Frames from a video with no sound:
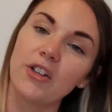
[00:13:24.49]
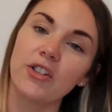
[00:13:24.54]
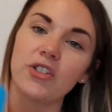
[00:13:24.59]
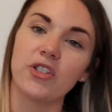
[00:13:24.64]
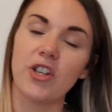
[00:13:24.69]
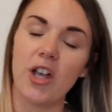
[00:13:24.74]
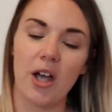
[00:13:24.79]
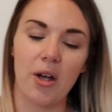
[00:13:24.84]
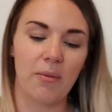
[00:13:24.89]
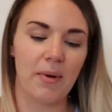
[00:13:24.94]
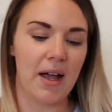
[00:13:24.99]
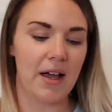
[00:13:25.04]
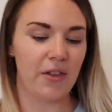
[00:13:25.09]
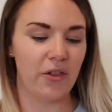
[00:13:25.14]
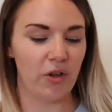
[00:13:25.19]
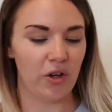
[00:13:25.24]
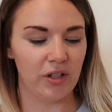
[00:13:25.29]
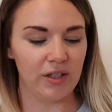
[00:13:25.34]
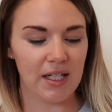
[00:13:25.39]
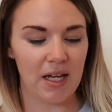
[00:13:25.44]
So I
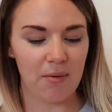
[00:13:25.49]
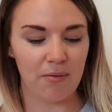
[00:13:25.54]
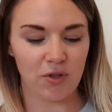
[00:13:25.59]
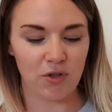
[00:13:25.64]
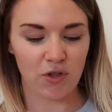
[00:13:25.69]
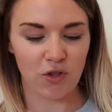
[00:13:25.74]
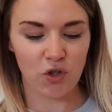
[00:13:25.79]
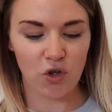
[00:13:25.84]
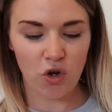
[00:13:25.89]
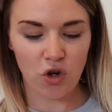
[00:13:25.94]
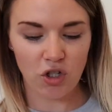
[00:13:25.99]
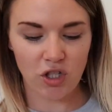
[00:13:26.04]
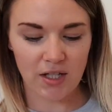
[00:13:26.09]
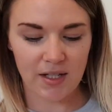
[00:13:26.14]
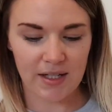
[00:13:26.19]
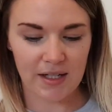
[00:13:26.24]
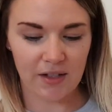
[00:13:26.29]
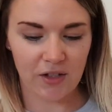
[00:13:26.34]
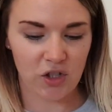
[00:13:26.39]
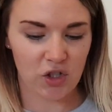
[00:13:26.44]
thought they were just
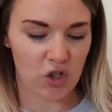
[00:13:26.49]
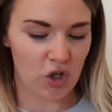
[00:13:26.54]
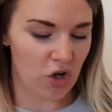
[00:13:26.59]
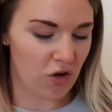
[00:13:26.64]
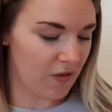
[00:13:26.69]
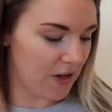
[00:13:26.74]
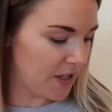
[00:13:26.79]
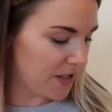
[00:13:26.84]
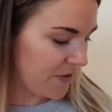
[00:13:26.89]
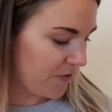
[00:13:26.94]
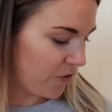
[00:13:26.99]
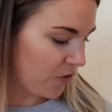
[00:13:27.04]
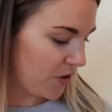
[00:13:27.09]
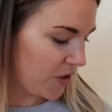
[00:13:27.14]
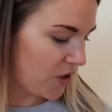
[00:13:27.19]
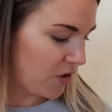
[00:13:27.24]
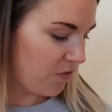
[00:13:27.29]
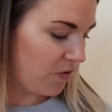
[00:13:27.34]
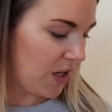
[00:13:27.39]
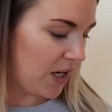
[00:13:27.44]
gorgeous little stories for
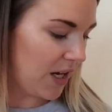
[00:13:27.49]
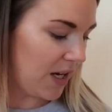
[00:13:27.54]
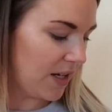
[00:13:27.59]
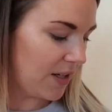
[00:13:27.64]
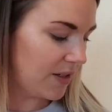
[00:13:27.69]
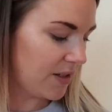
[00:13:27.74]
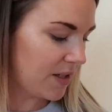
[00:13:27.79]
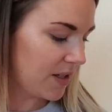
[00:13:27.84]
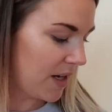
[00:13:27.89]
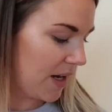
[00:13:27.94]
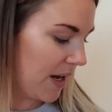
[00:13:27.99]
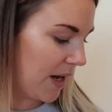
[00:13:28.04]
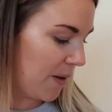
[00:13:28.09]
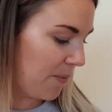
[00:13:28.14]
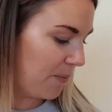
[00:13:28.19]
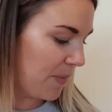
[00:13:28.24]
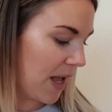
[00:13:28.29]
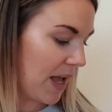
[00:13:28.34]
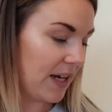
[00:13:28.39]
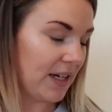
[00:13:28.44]
us to read.
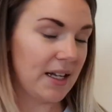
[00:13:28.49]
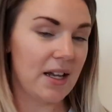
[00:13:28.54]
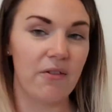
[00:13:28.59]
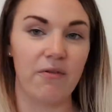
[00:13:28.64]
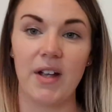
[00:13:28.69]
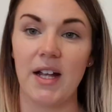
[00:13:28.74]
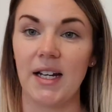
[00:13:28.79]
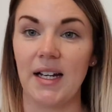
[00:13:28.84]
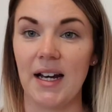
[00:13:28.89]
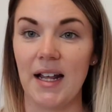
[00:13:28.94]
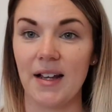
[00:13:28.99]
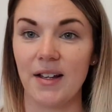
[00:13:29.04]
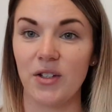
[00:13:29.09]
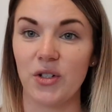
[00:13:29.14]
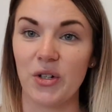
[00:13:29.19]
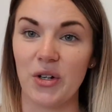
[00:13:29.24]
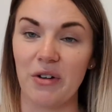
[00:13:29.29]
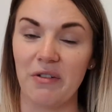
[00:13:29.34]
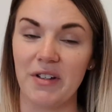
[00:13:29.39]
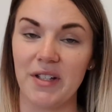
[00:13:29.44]
Elliot really likes
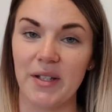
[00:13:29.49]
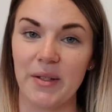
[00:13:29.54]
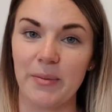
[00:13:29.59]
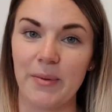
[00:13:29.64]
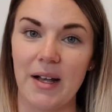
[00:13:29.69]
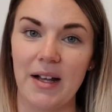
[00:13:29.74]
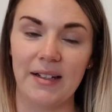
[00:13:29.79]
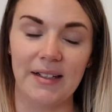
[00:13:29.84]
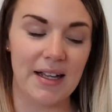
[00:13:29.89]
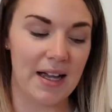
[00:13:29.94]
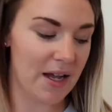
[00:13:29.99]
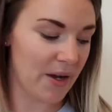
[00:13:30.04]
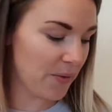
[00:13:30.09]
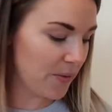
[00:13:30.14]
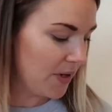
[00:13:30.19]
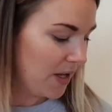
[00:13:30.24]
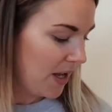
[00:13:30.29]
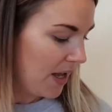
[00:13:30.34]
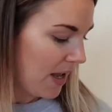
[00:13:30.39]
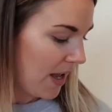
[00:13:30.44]
stories as well
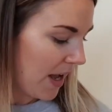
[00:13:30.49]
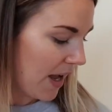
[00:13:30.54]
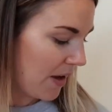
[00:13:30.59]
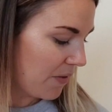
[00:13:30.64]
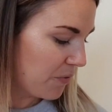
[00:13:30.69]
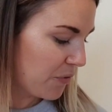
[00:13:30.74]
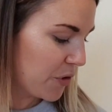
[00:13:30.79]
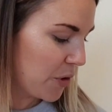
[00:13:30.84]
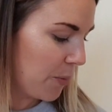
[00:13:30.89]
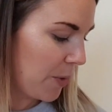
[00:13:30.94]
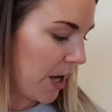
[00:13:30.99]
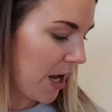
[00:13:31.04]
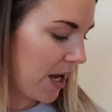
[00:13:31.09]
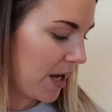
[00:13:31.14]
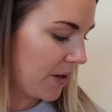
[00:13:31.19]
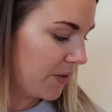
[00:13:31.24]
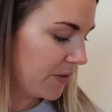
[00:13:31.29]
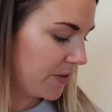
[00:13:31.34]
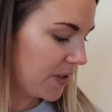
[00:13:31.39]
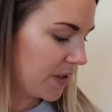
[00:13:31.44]
now. And for
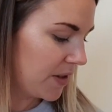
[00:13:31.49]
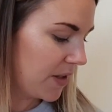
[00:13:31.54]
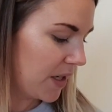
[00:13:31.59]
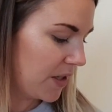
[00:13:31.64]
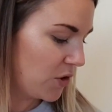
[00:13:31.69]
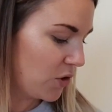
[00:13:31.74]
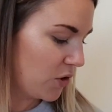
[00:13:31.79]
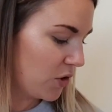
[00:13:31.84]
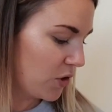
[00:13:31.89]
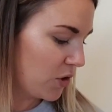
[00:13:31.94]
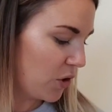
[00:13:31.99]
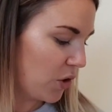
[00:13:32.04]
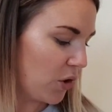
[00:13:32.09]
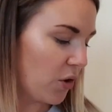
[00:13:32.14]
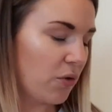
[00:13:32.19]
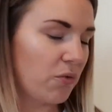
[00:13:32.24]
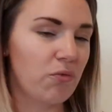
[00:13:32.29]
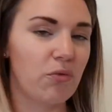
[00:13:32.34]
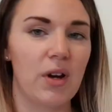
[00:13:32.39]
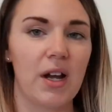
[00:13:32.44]
£1, they just
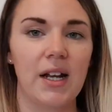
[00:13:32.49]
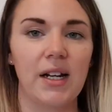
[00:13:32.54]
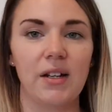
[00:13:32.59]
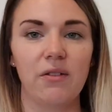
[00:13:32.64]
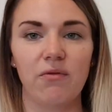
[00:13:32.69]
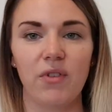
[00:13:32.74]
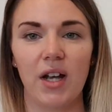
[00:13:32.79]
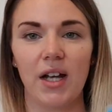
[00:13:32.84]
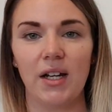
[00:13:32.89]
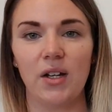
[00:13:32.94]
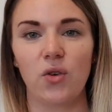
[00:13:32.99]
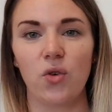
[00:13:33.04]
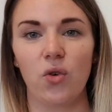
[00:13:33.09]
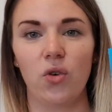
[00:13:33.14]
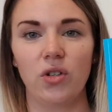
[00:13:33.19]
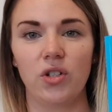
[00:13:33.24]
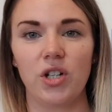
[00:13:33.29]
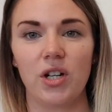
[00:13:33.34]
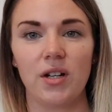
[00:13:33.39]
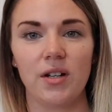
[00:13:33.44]
look really, really
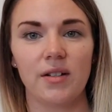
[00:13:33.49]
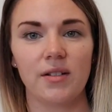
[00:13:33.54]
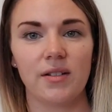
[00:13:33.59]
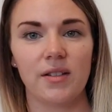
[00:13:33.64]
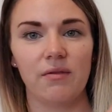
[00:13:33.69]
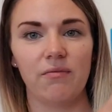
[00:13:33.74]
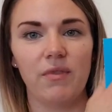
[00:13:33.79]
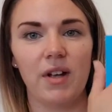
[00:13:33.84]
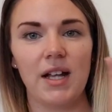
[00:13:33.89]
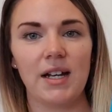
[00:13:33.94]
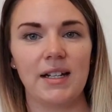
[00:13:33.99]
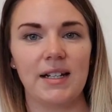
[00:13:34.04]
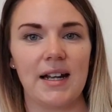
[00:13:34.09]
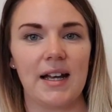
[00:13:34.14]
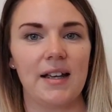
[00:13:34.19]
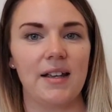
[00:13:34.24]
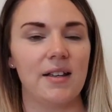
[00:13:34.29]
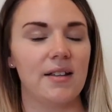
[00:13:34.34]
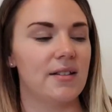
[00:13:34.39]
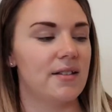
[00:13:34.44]
gorgeous. They're really
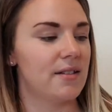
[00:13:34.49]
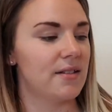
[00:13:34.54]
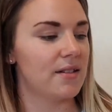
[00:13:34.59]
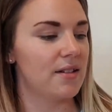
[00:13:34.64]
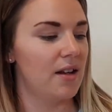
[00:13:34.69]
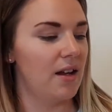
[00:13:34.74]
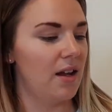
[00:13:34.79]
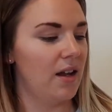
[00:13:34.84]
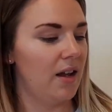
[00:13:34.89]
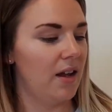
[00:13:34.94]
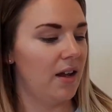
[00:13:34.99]
nice.